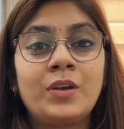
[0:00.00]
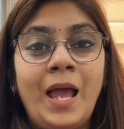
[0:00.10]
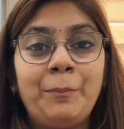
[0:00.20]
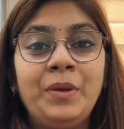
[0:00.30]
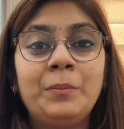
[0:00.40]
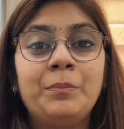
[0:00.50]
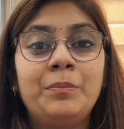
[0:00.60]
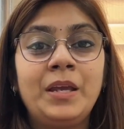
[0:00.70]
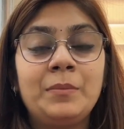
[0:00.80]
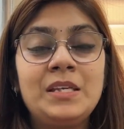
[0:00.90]
wrapping
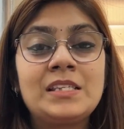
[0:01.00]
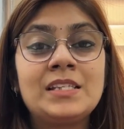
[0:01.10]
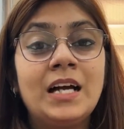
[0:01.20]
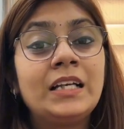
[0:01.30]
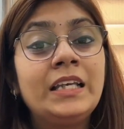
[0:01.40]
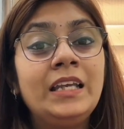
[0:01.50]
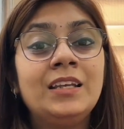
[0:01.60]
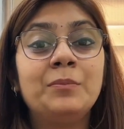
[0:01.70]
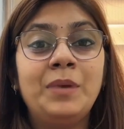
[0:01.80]
baby snugly in a